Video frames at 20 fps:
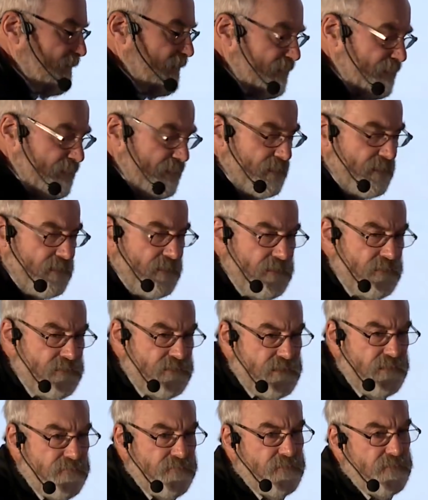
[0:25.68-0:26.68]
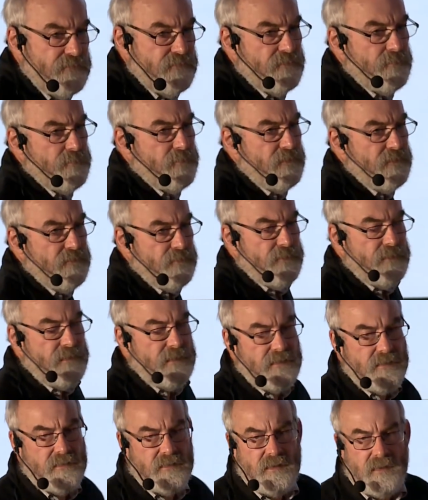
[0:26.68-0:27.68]
There's a huge difference
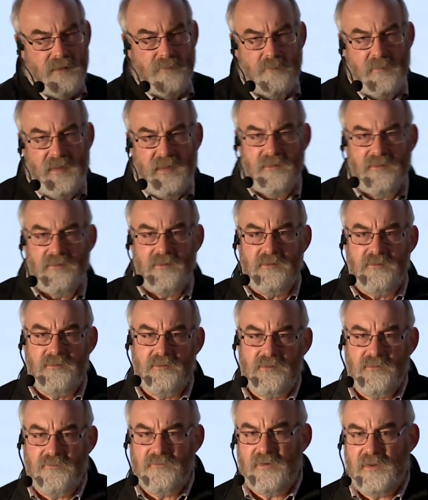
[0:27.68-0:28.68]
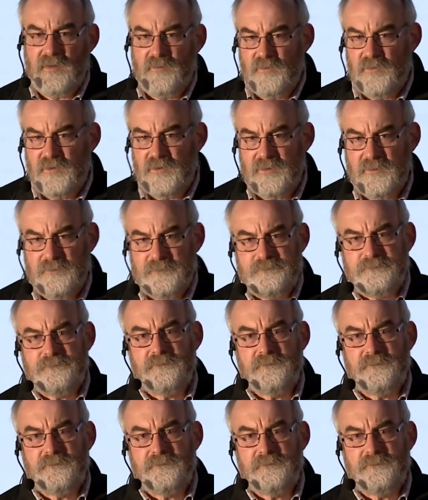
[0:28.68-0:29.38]
between a method and a framework.